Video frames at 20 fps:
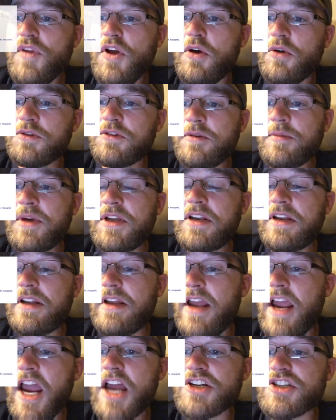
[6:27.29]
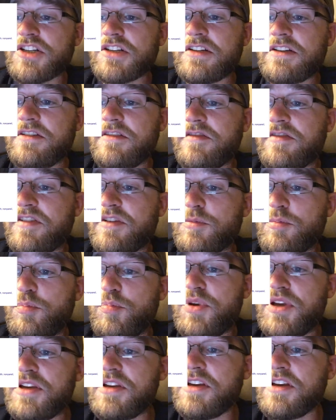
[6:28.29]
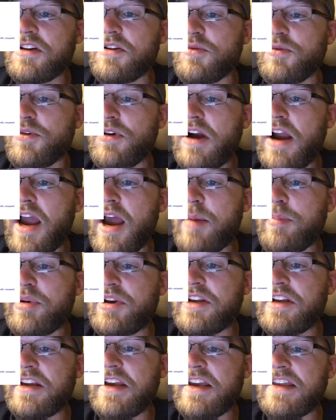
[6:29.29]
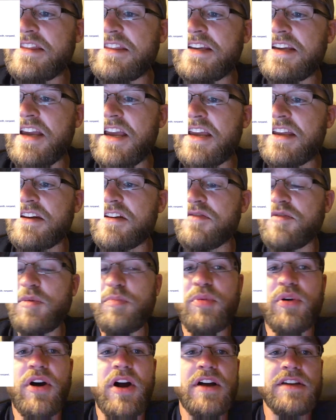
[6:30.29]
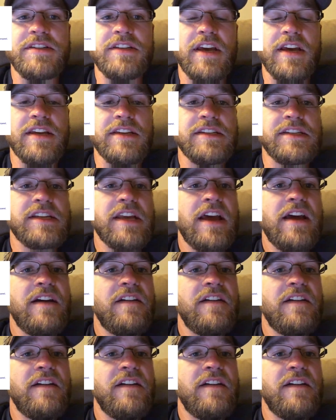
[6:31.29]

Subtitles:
Ultimate, adjective, being or happening at the end of a process.